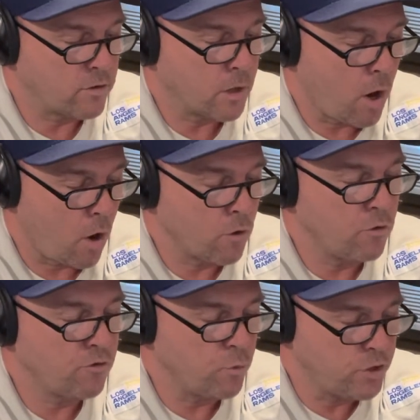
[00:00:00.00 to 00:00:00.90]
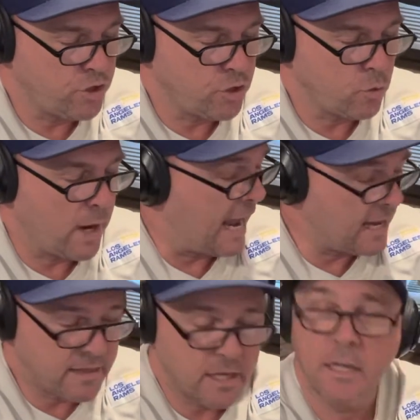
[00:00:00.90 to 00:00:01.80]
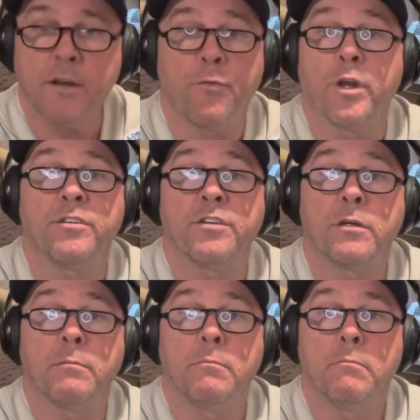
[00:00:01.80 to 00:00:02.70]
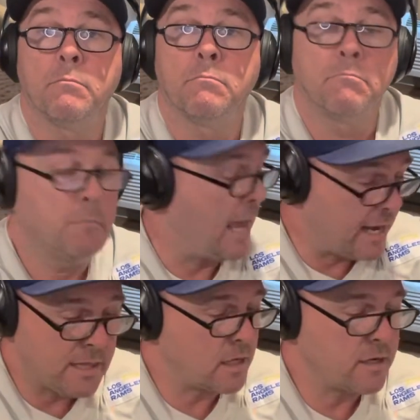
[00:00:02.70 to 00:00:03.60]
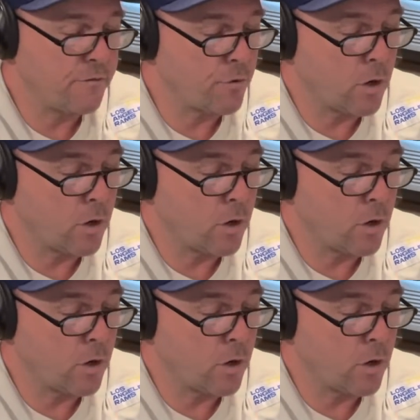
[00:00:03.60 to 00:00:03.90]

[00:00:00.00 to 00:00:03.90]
the Cardinals would do anything different anything different at